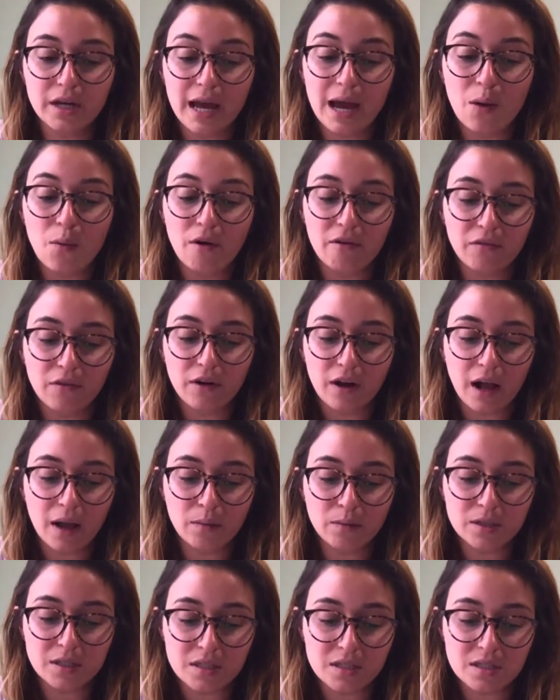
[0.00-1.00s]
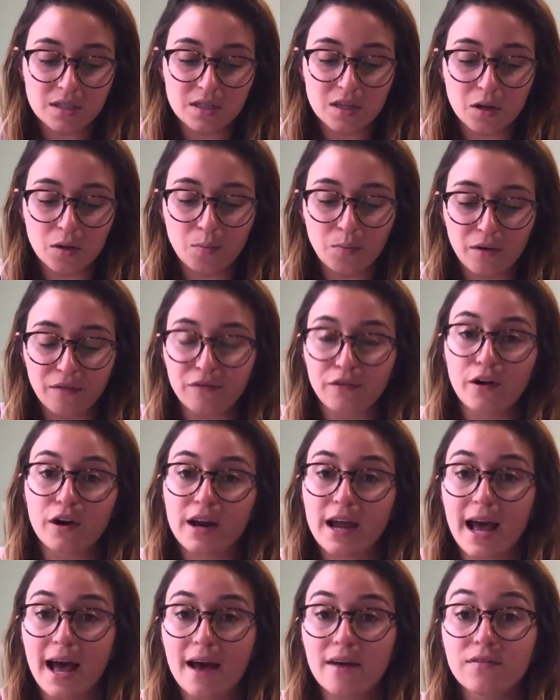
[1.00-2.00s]
However, I would still prefer to
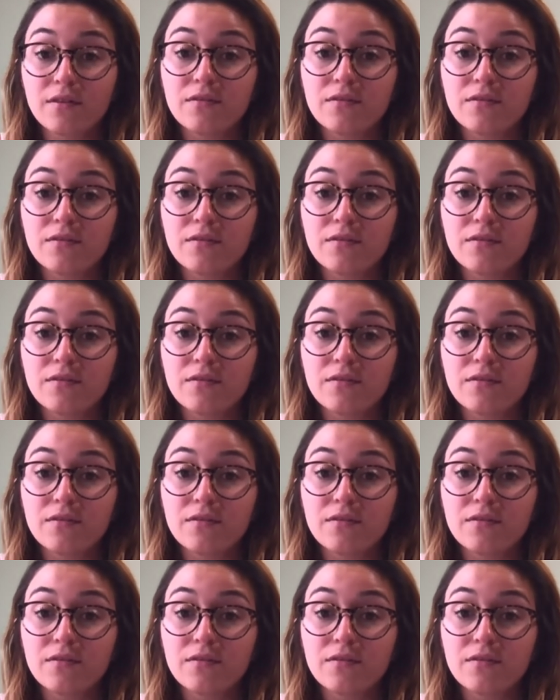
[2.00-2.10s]
have